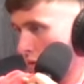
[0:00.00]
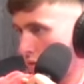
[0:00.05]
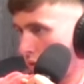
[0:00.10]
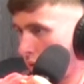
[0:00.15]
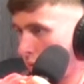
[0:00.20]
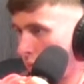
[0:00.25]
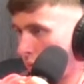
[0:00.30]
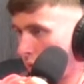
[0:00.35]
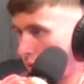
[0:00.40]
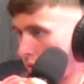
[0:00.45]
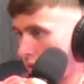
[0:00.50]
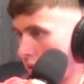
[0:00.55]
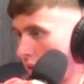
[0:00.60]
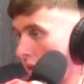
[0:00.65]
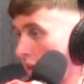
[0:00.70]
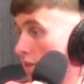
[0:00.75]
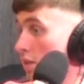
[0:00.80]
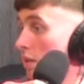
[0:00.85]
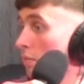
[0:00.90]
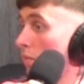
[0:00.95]
I want to try and work with
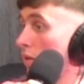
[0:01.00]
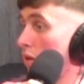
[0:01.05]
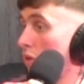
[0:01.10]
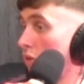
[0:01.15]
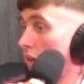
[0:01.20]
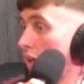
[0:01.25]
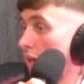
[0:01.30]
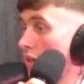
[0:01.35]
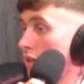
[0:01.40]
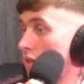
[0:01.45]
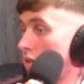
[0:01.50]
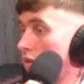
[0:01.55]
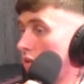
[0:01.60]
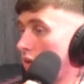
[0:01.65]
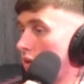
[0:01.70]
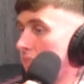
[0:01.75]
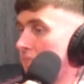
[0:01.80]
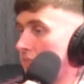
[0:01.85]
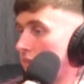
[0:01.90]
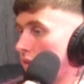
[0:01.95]
that. And some of the things
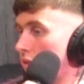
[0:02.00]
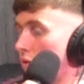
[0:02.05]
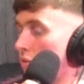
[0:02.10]
are,